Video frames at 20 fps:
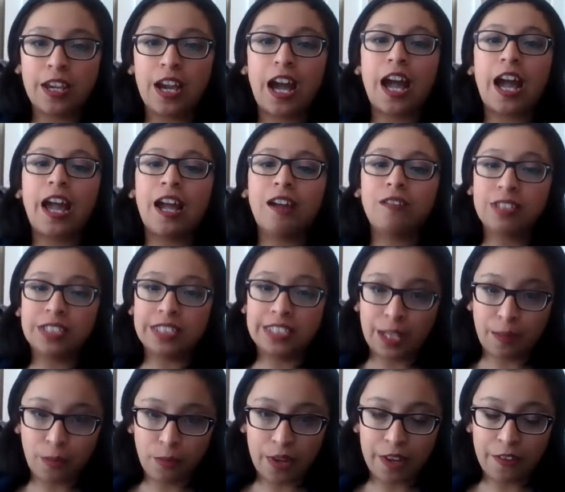I have to
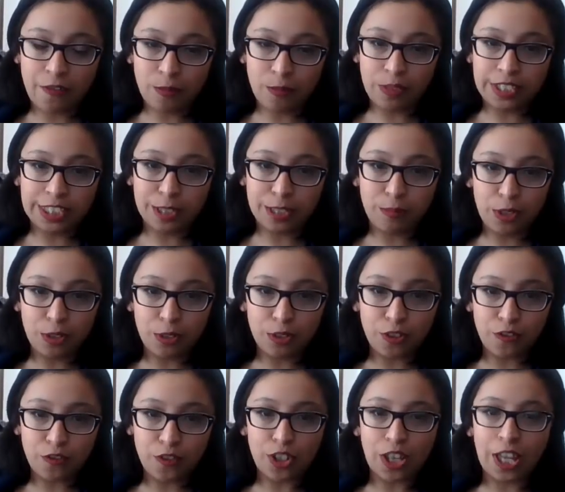step away from this computer
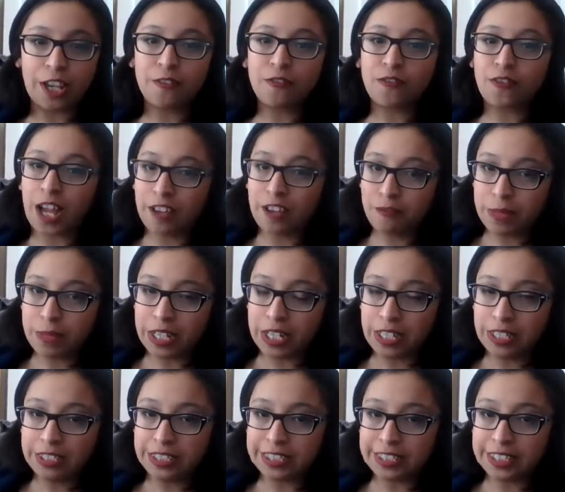for like 5
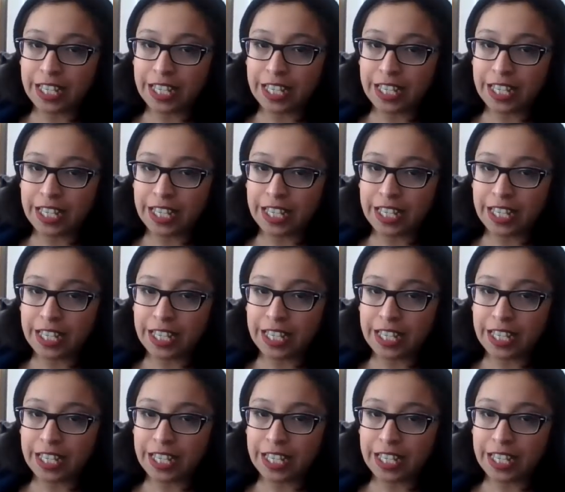minutes